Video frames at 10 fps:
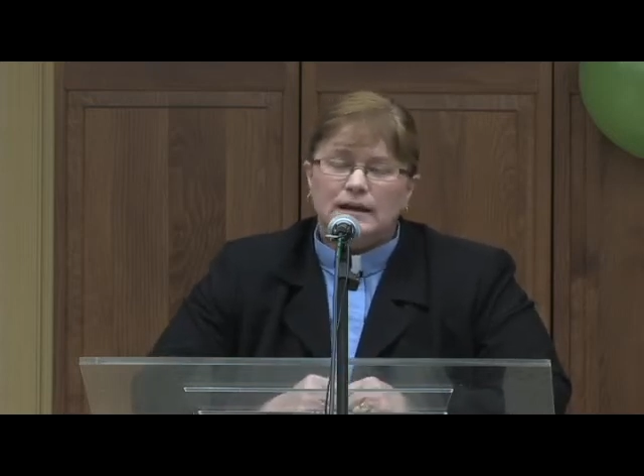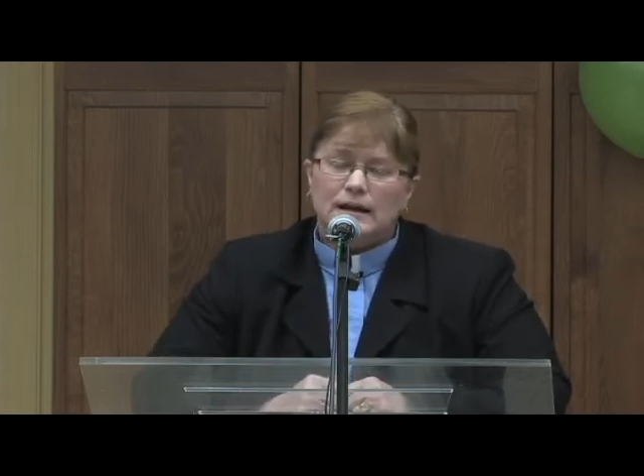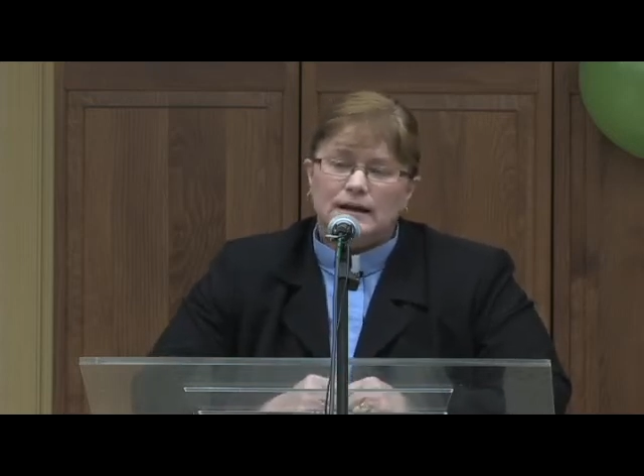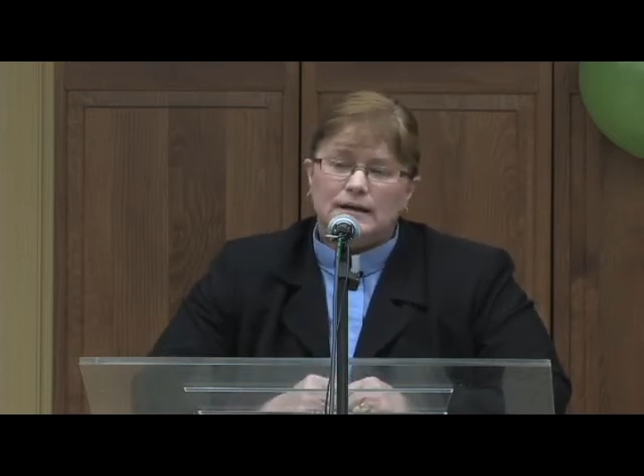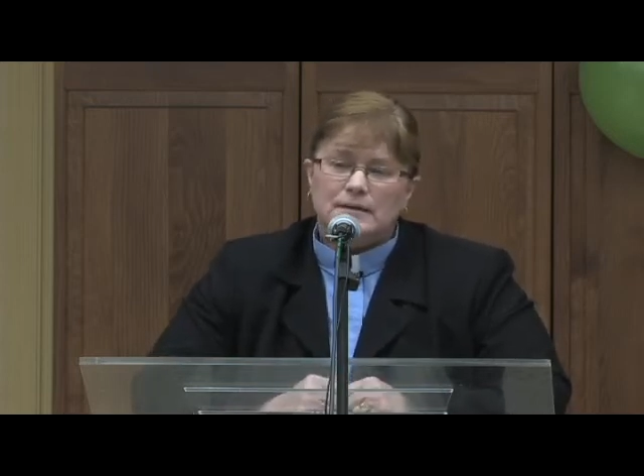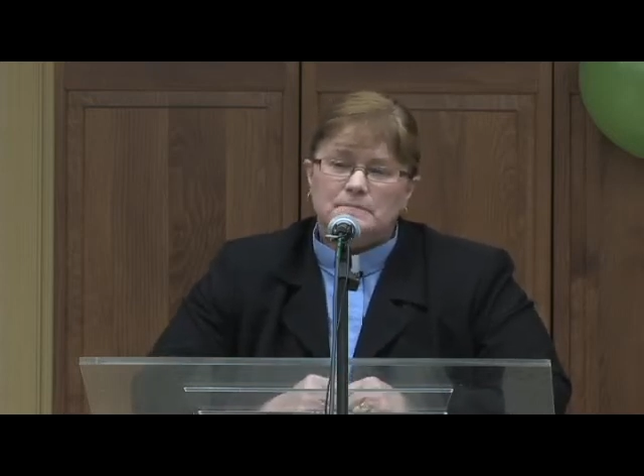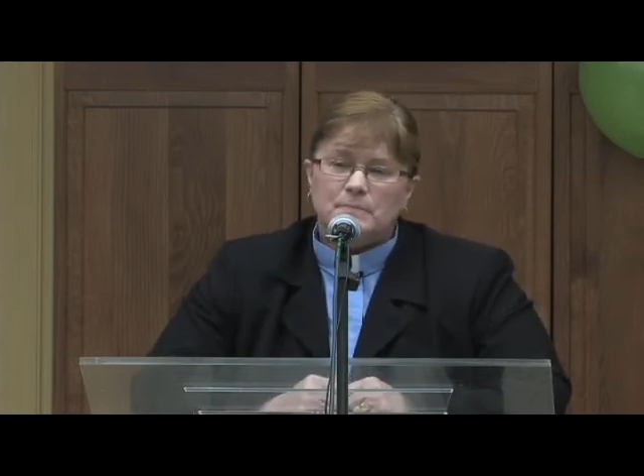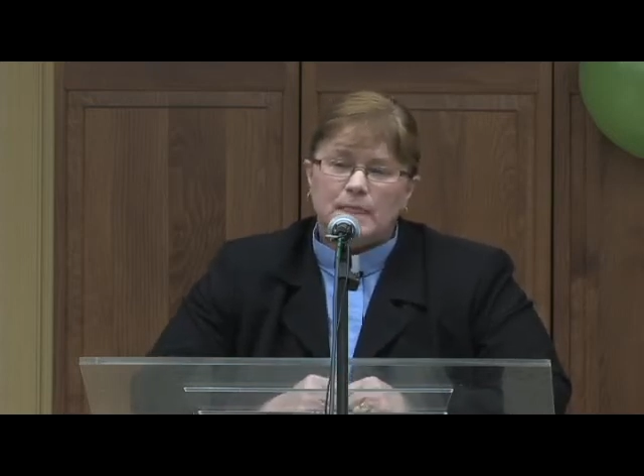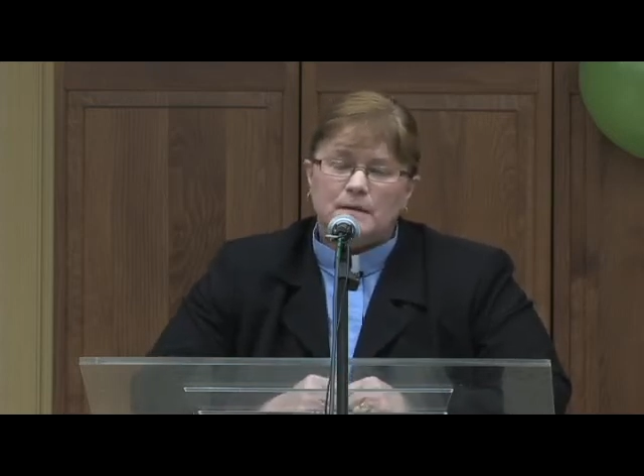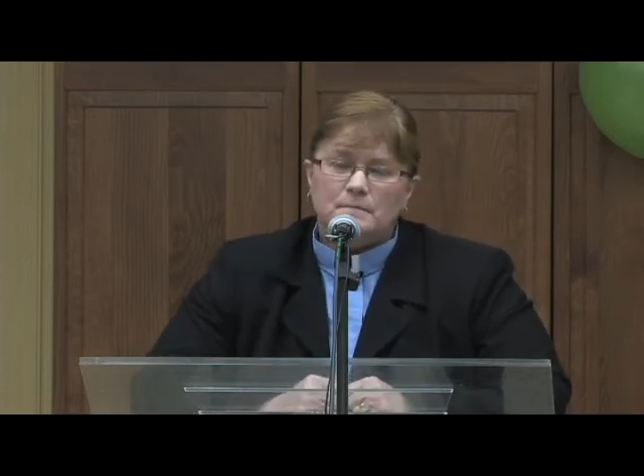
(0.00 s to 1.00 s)

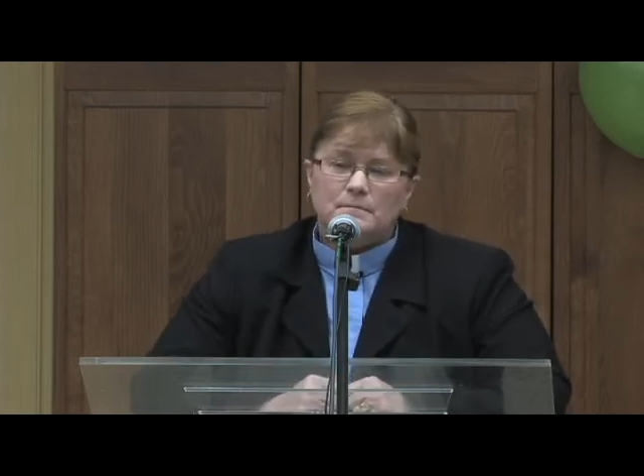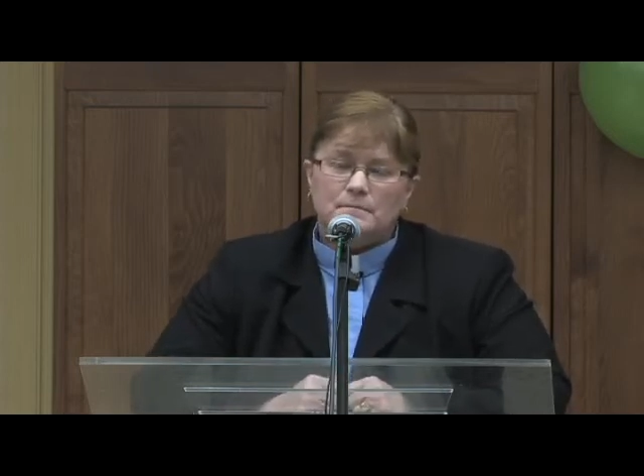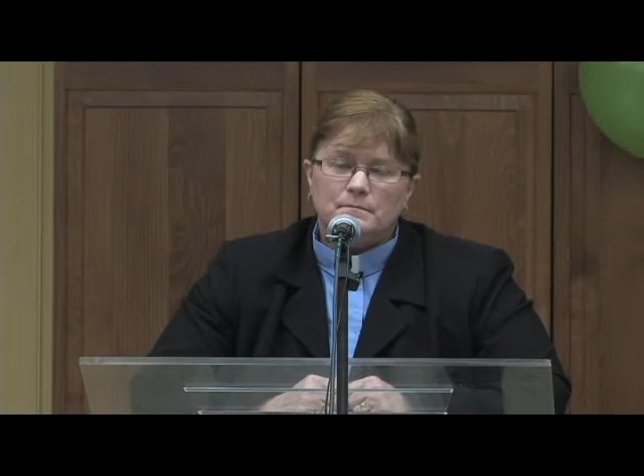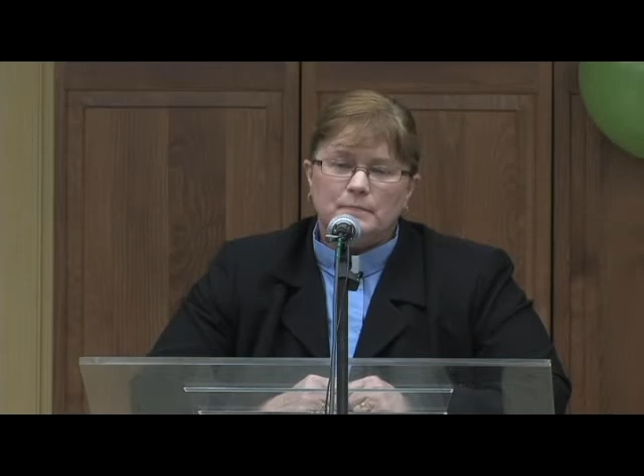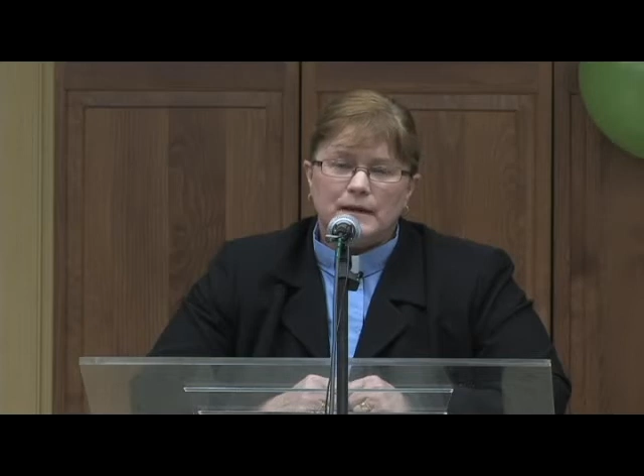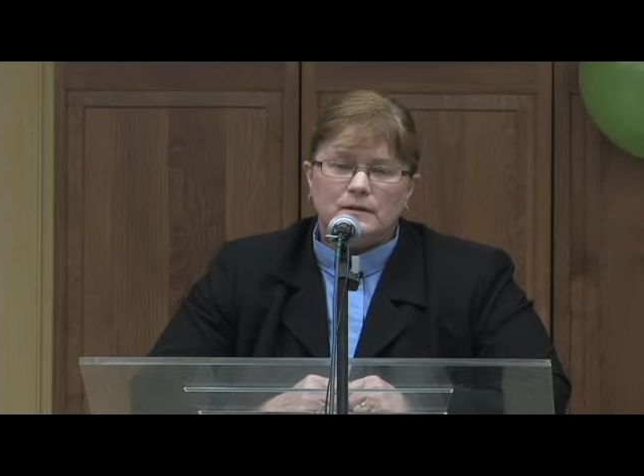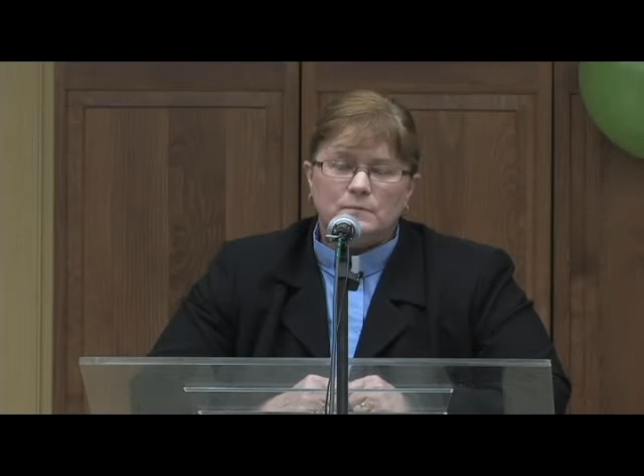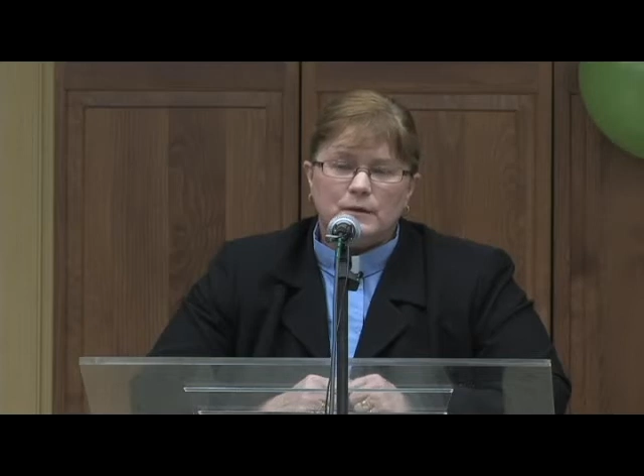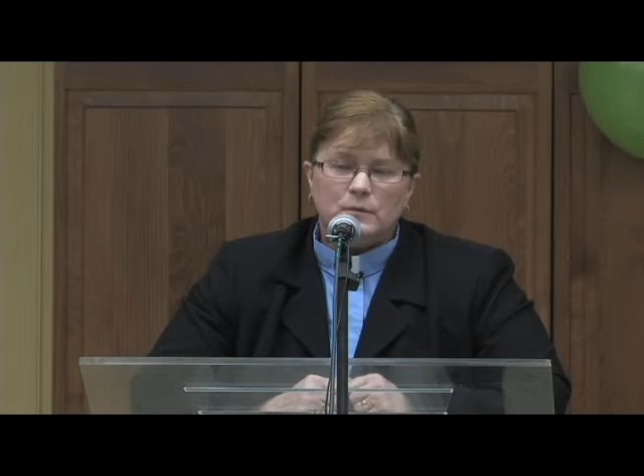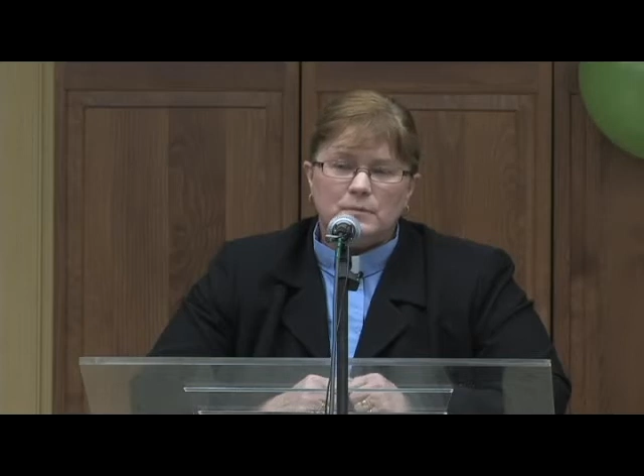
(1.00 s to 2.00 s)

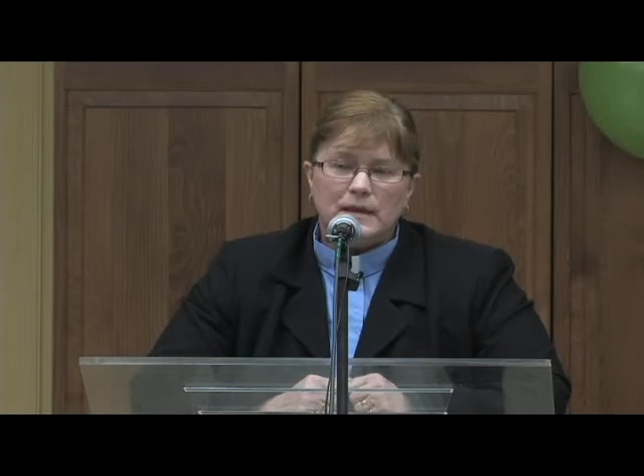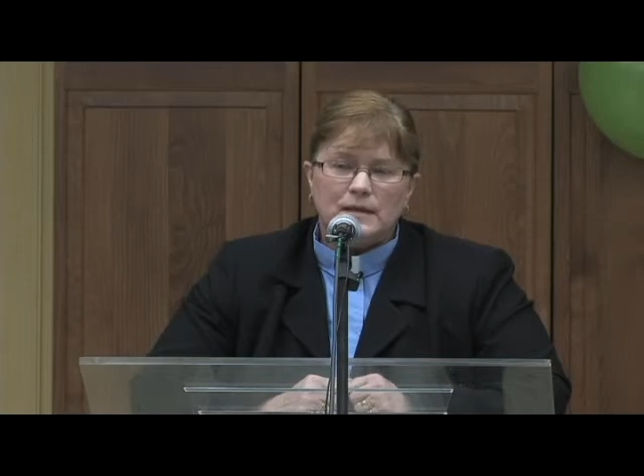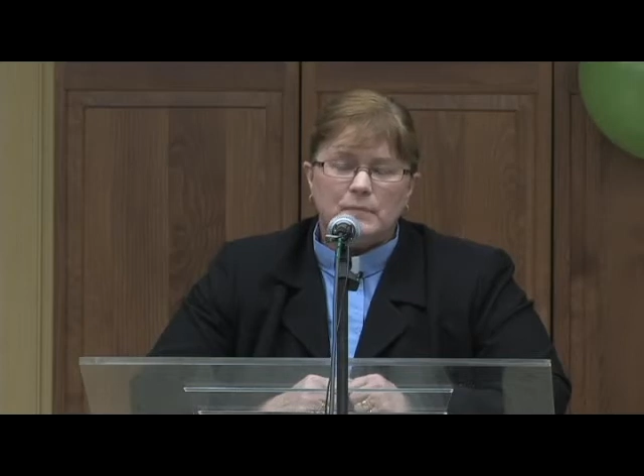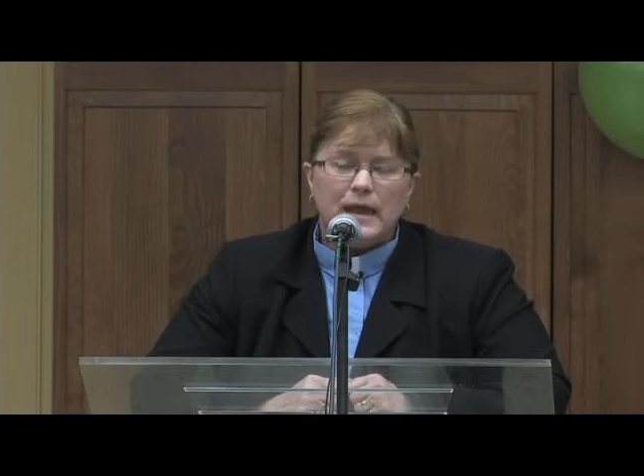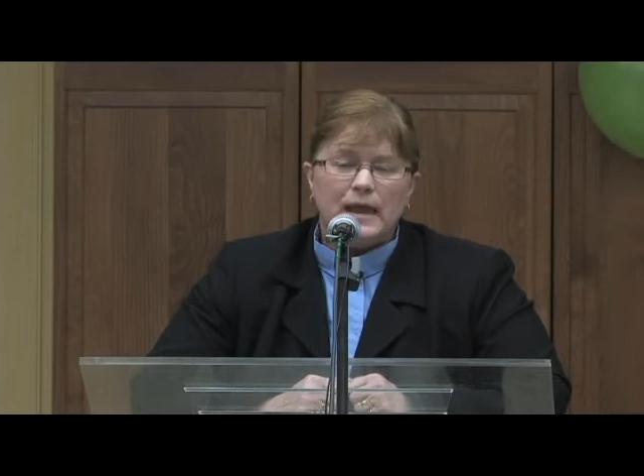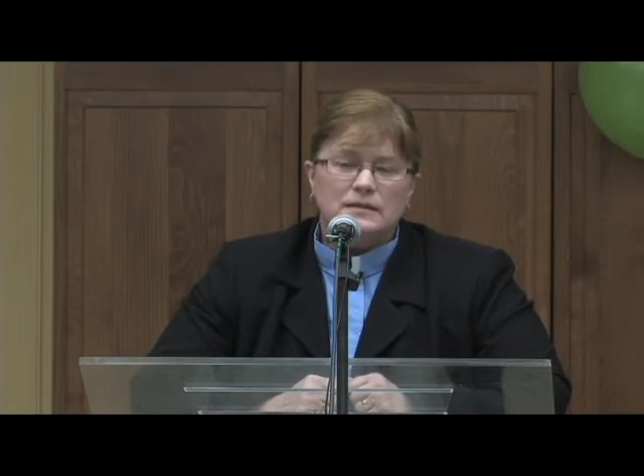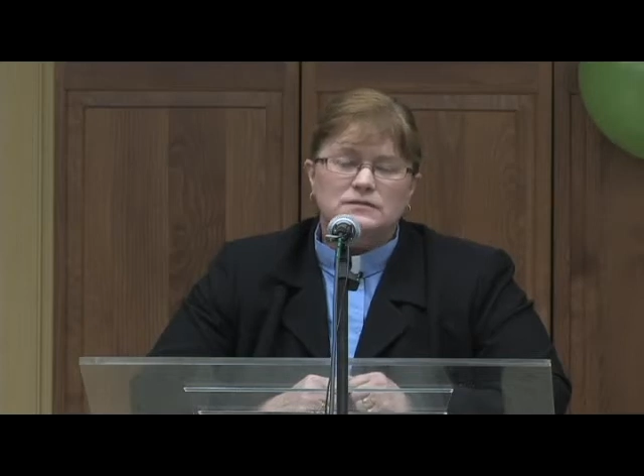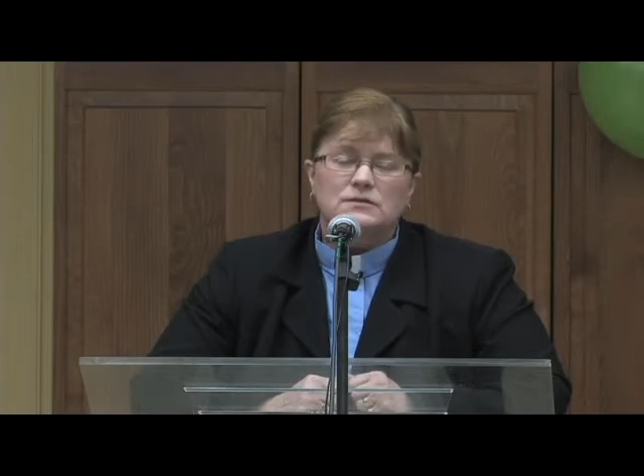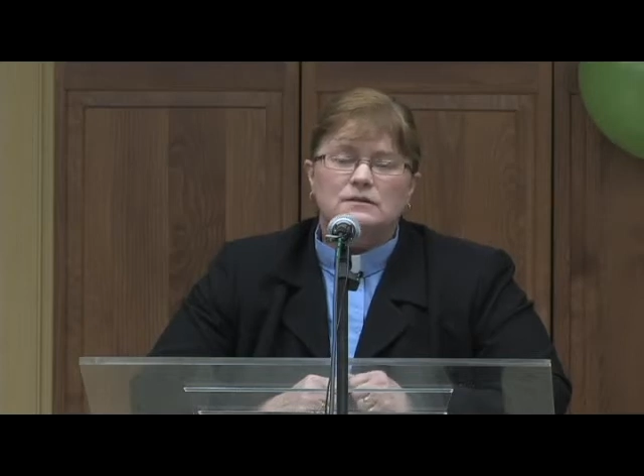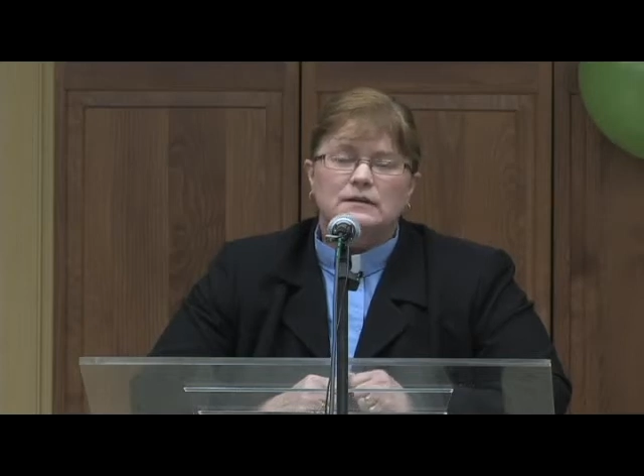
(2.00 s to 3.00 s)
But with being a
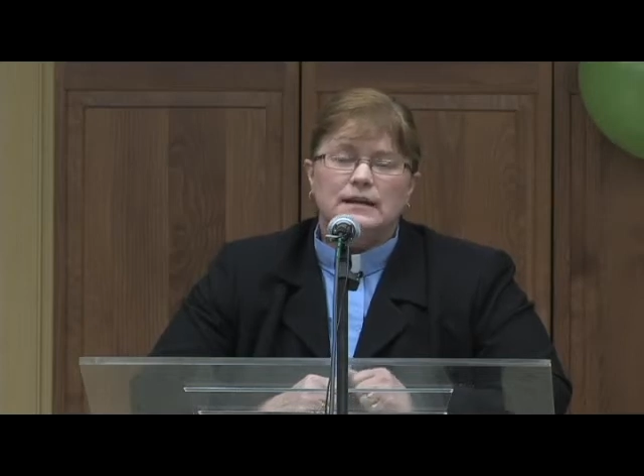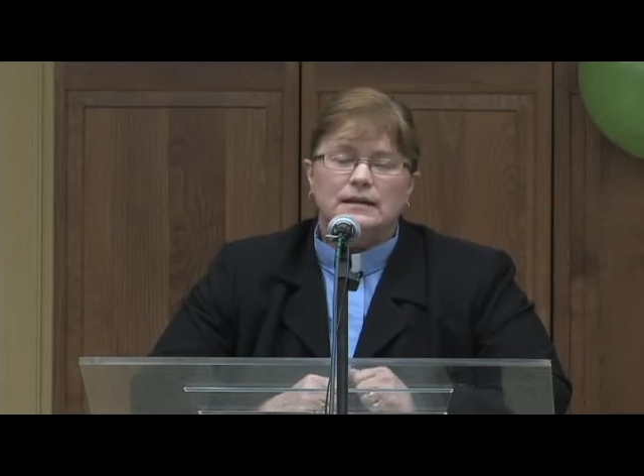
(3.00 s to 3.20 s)
pastor,